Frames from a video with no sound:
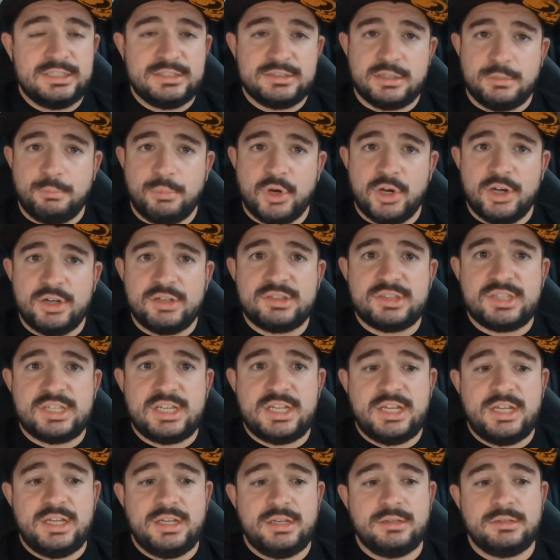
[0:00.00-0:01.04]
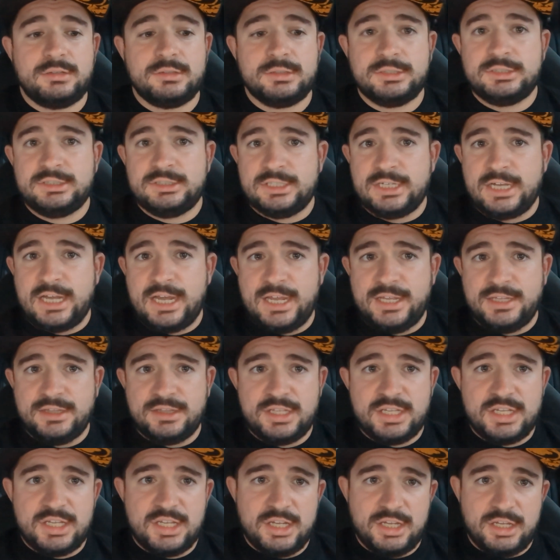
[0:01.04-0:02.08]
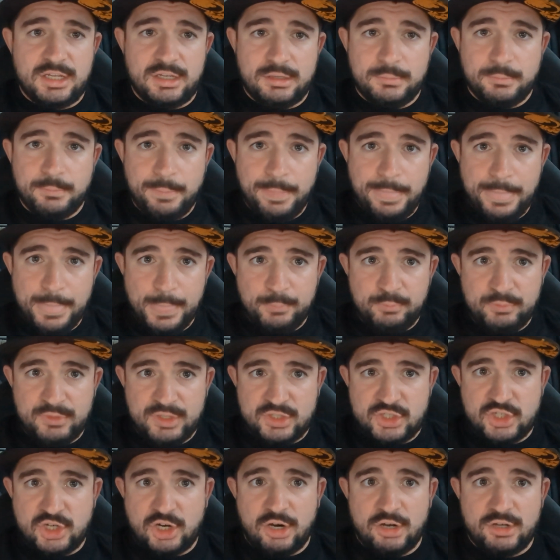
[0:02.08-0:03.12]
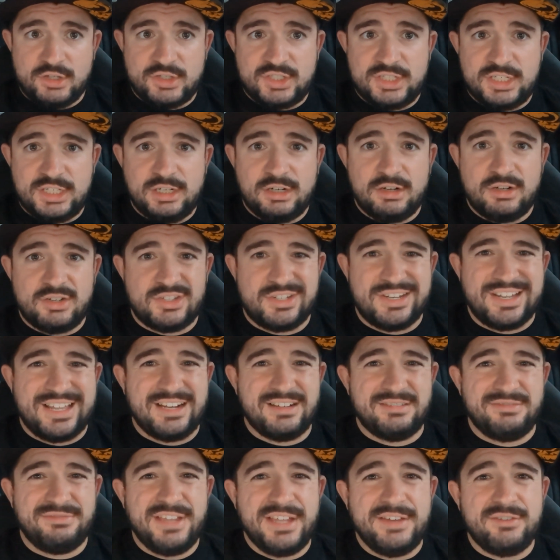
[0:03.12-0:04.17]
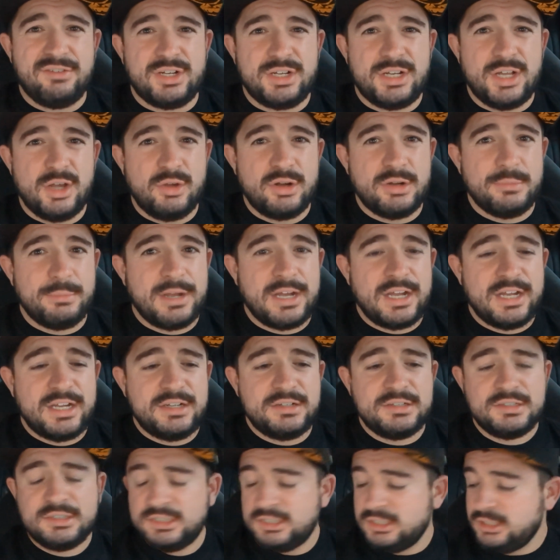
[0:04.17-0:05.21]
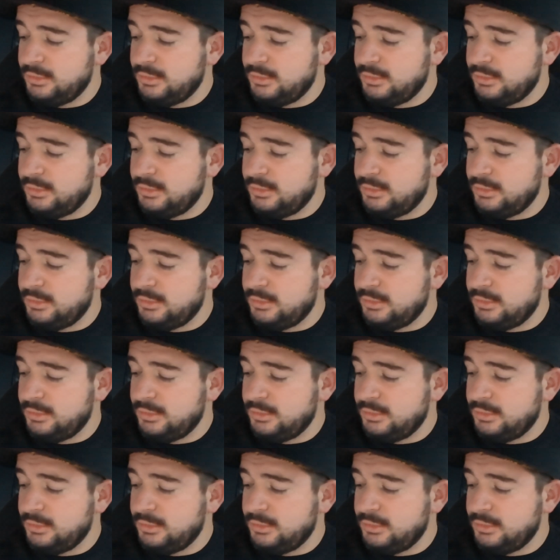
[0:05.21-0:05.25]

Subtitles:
The burn thing and the charred cedar is not a favorite note of mine,